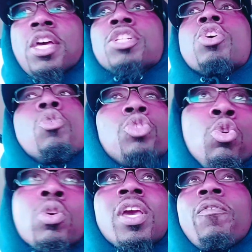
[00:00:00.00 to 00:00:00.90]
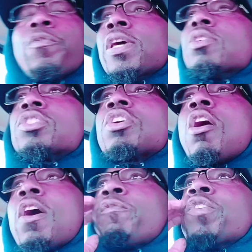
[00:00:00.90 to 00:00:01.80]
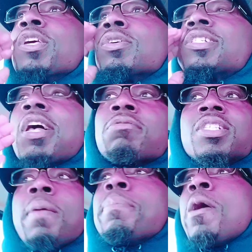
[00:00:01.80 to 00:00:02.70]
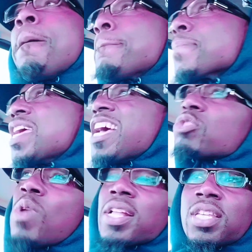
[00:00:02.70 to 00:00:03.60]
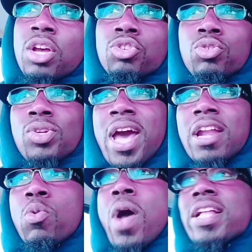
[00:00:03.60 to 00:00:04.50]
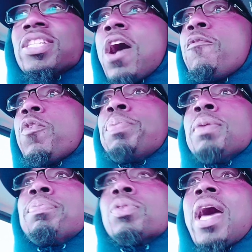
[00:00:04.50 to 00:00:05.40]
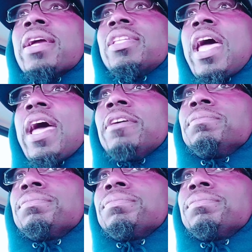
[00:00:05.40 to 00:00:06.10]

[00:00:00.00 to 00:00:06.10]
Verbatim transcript: so you can feel sorry for yourself. See, bro, that's why I tell you, you got to watch out for people like that.